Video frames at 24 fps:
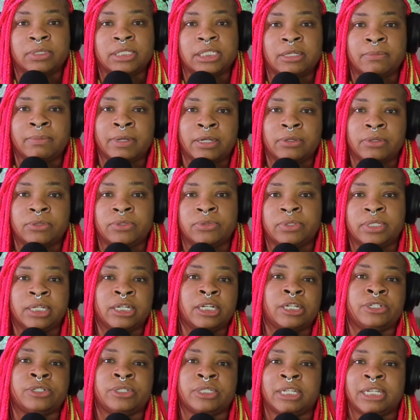about doing
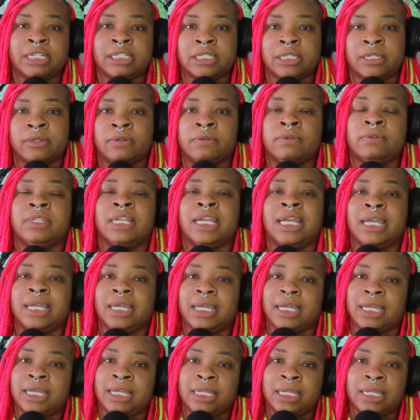100 Days of Code,
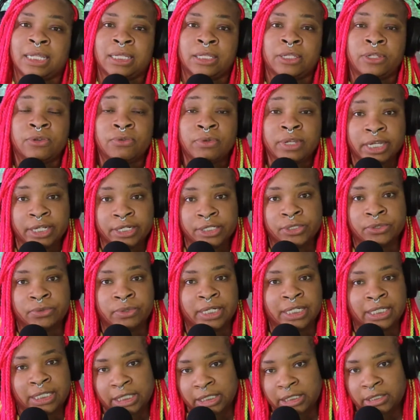and you can
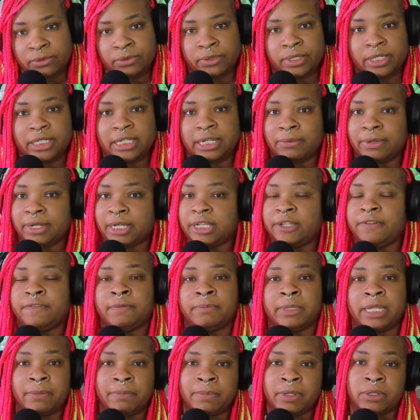join Discord directly from
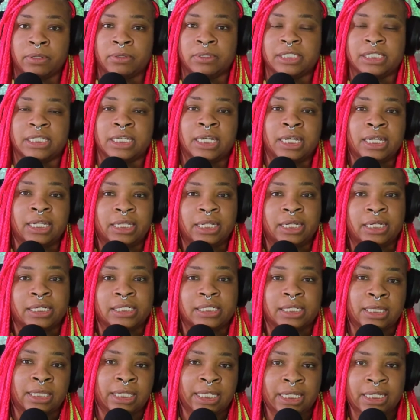that post. There's
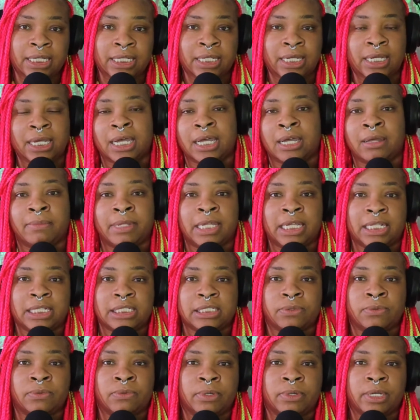a link in the comments
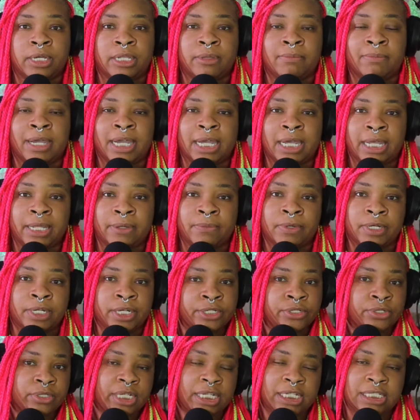on my
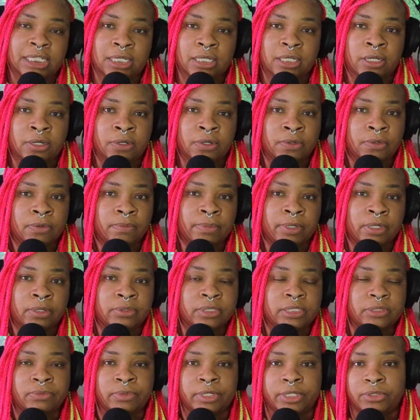100 Days of Code
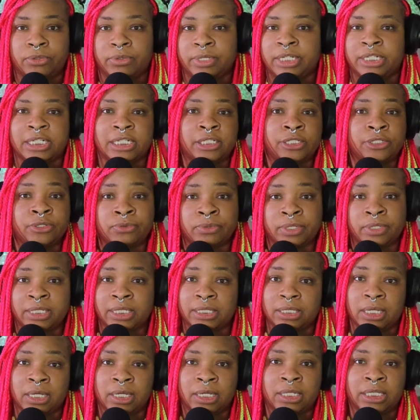post where you can just join
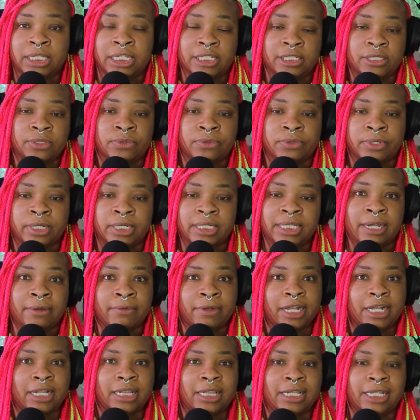Discord
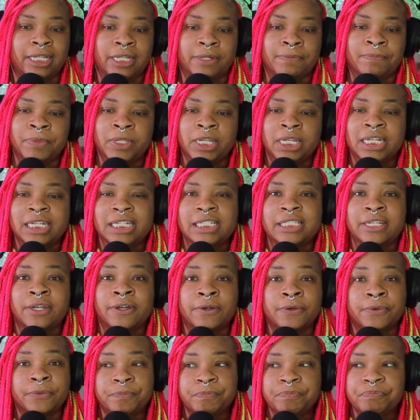directly.
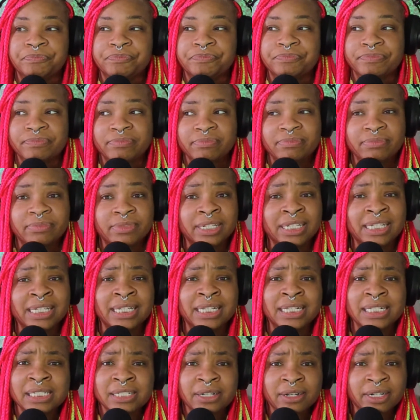So
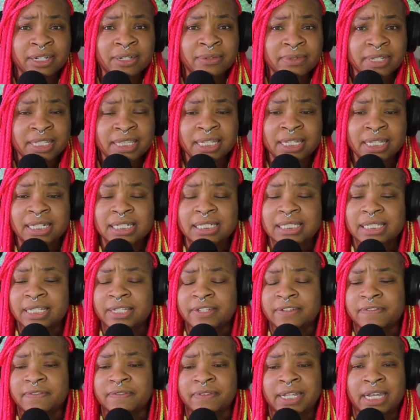get started with us
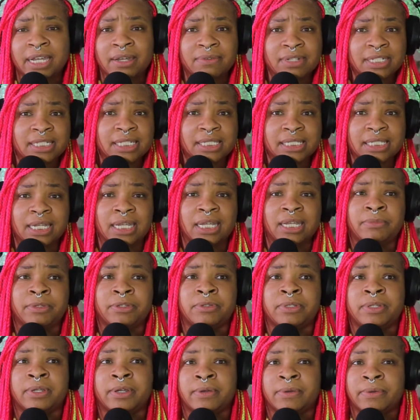if now is the time.
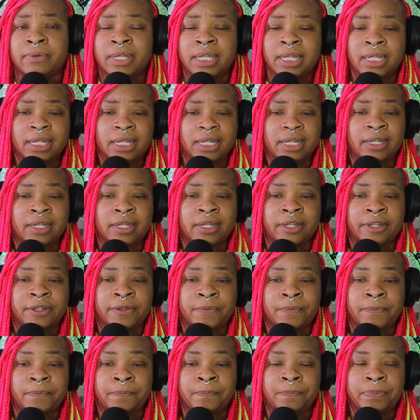um